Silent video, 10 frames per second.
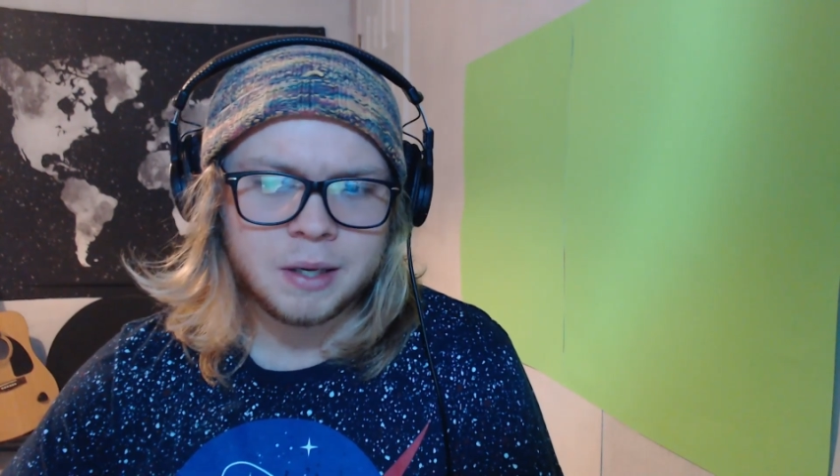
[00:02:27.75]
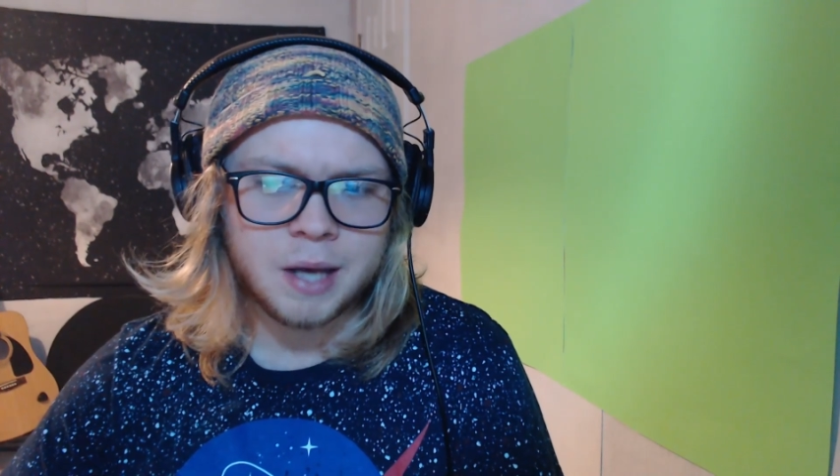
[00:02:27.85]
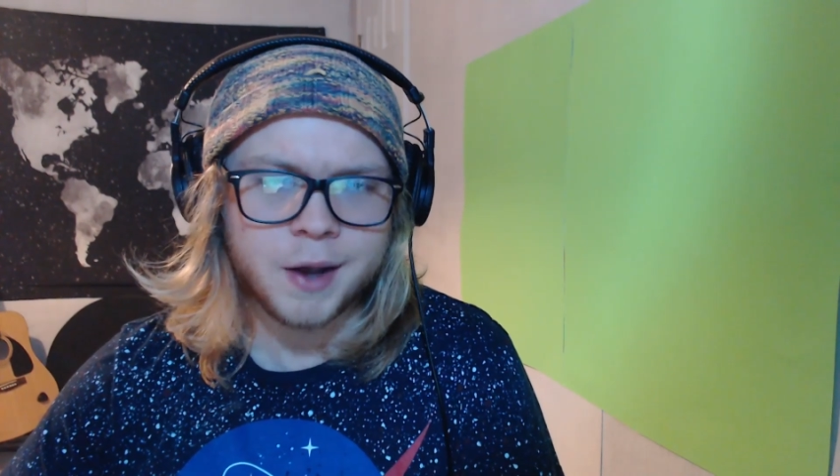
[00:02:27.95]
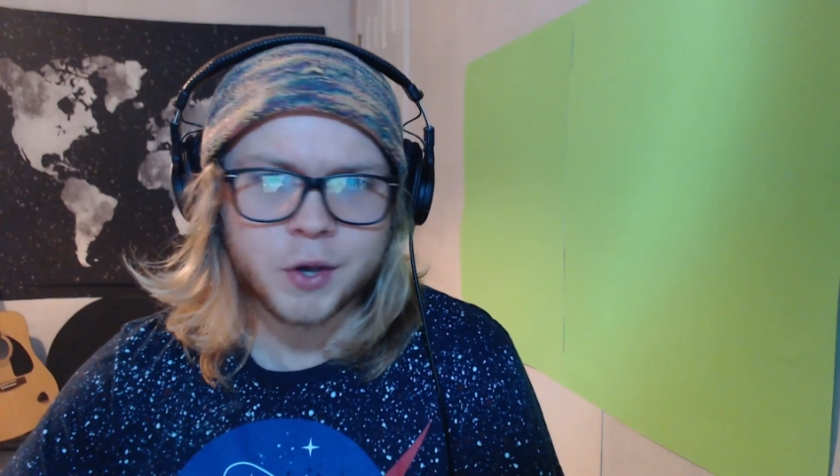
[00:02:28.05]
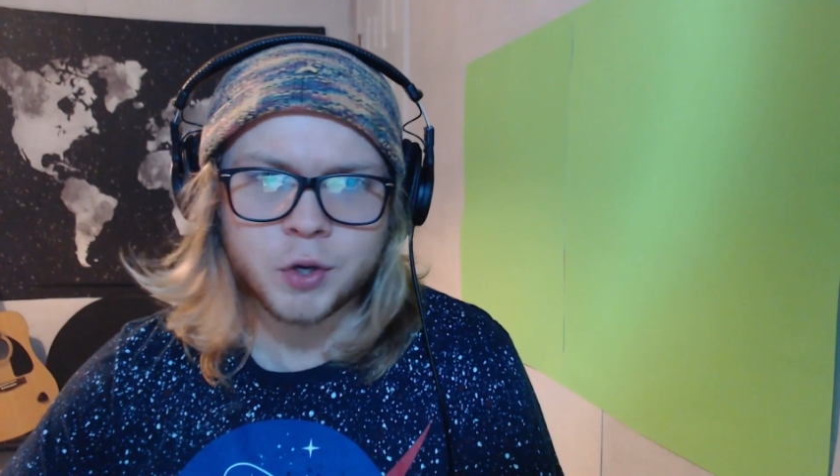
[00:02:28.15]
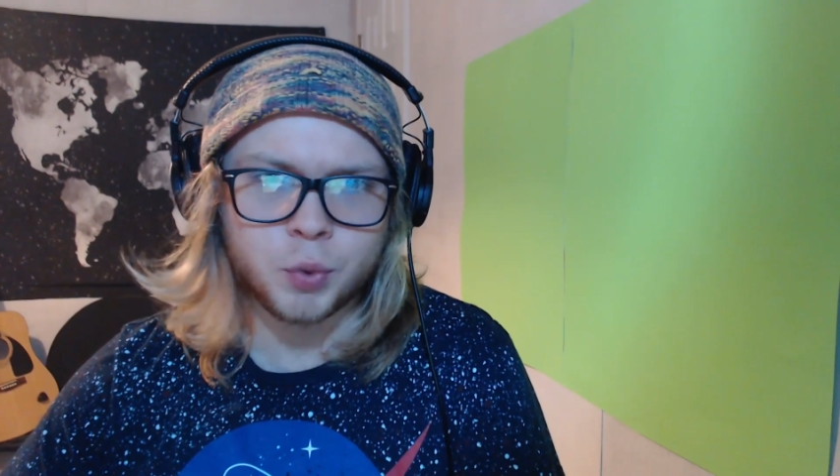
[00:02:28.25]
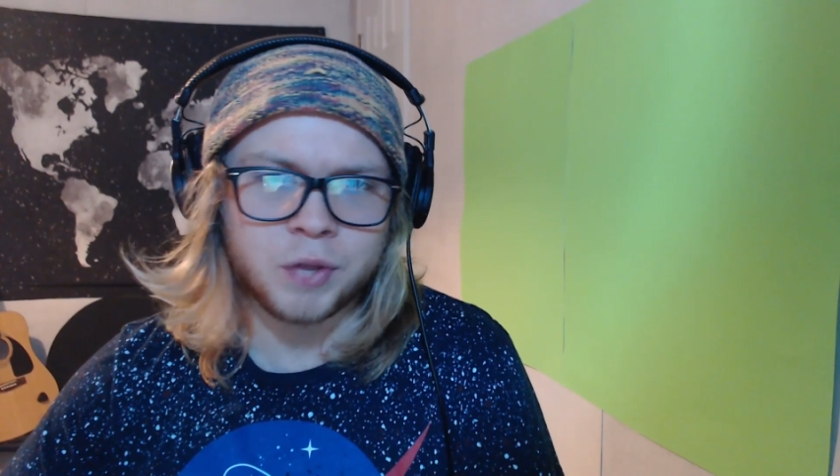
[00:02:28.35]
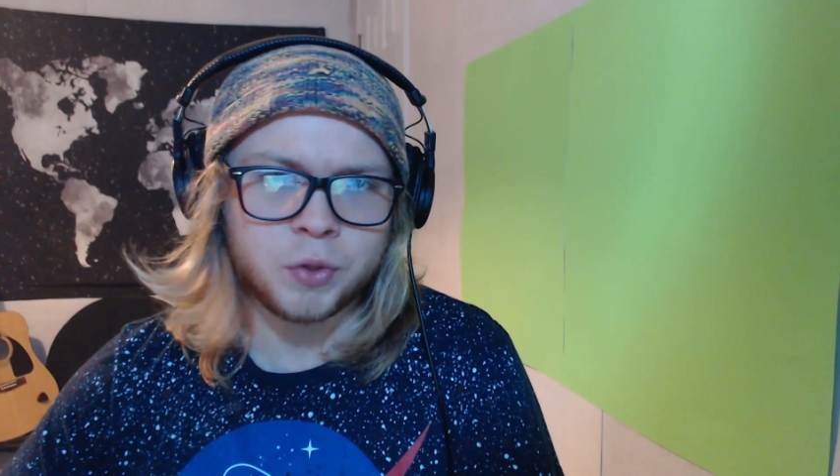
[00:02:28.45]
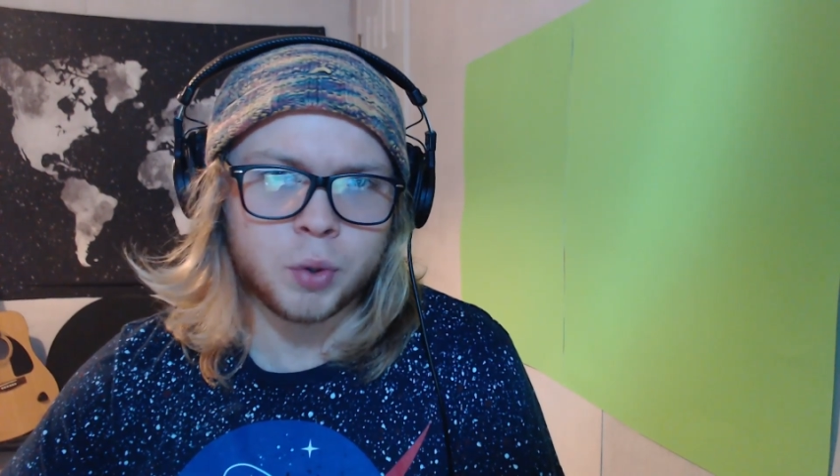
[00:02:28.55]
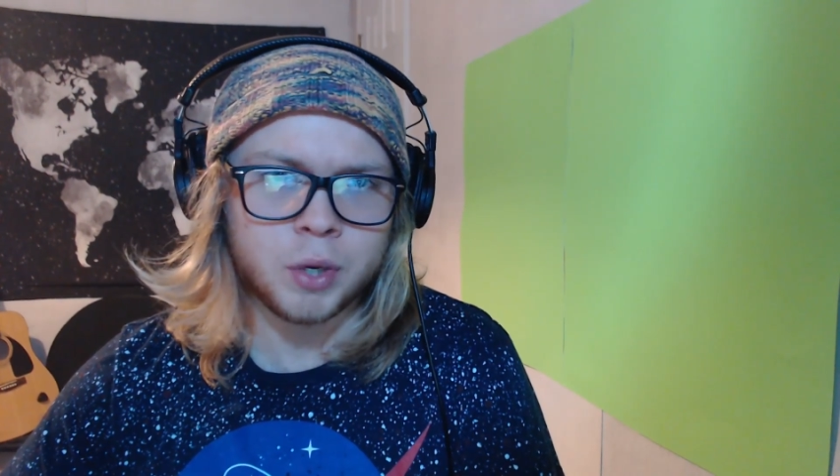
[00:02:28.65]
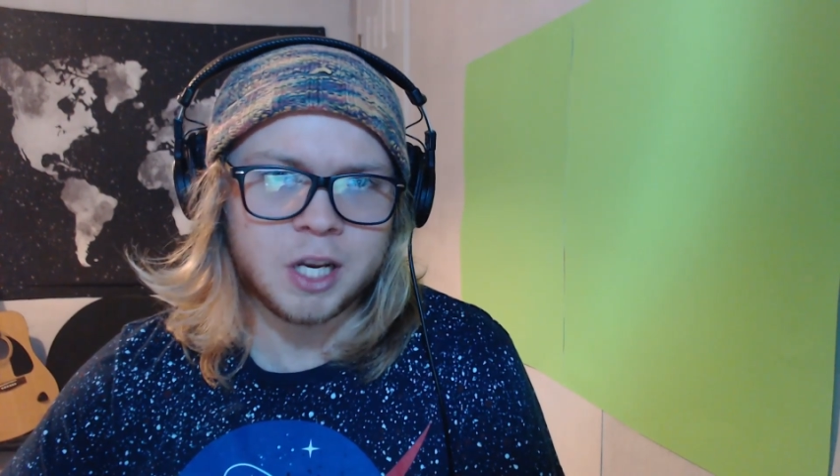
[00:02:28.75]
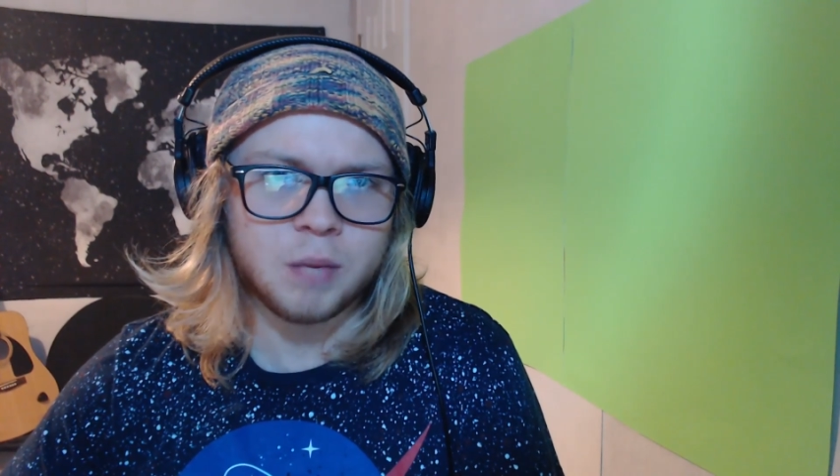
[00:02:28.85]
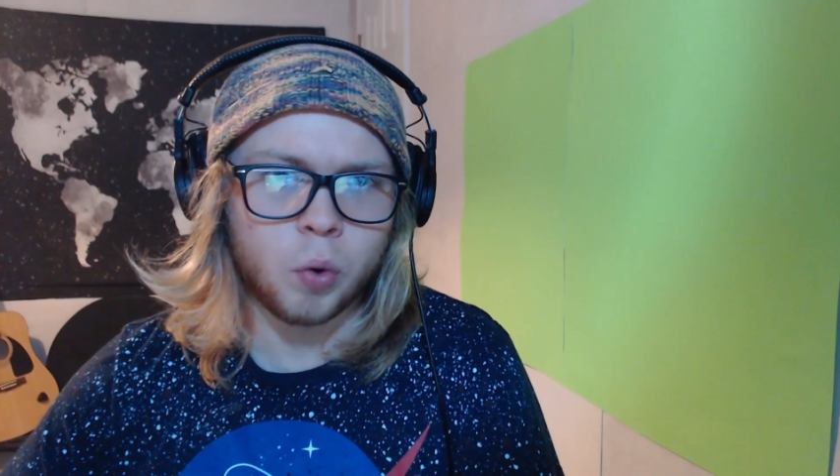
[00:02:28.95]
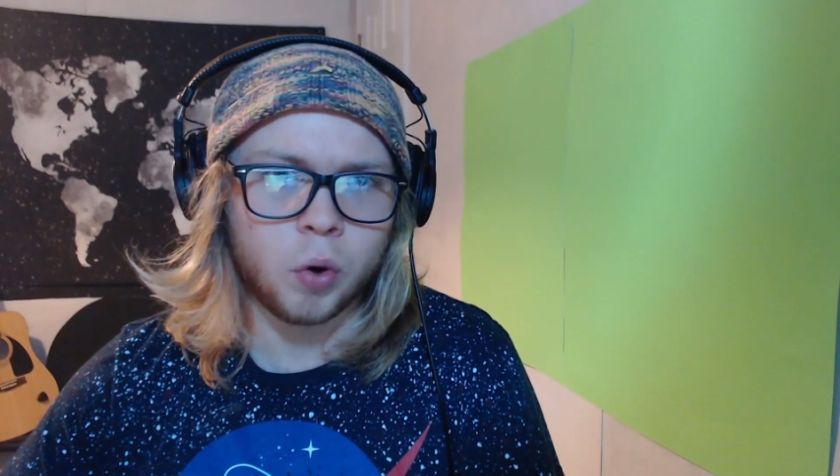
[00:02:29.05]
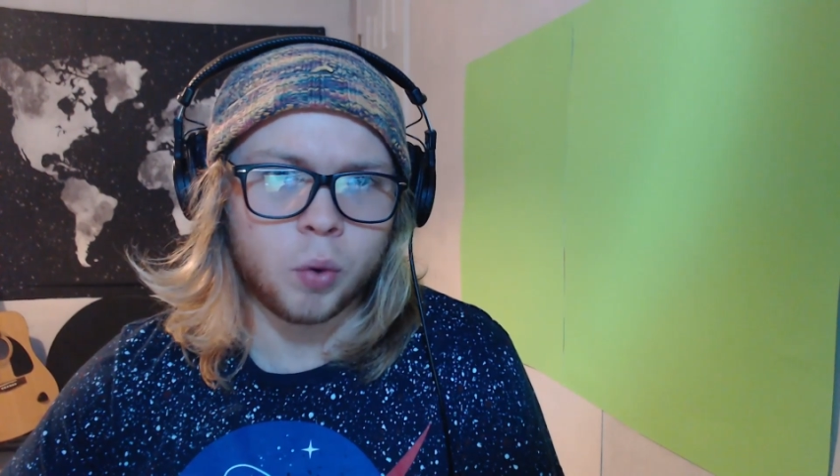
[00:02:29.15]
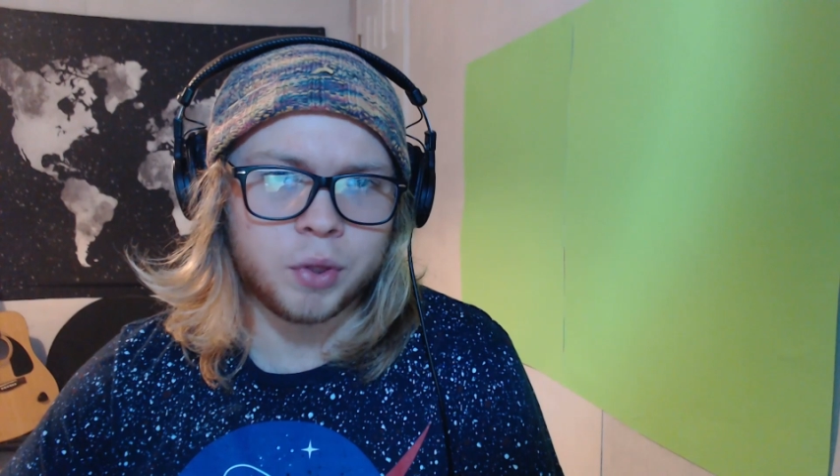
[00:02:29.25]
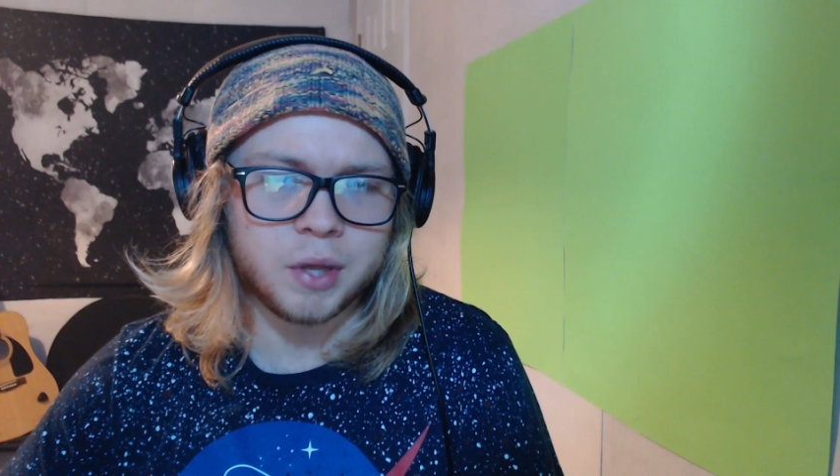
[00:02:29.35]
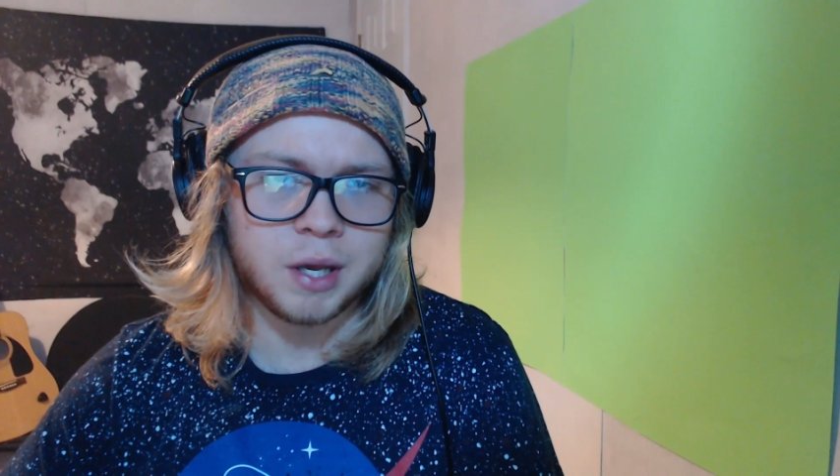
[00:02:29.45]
I couldn't read through it anymore with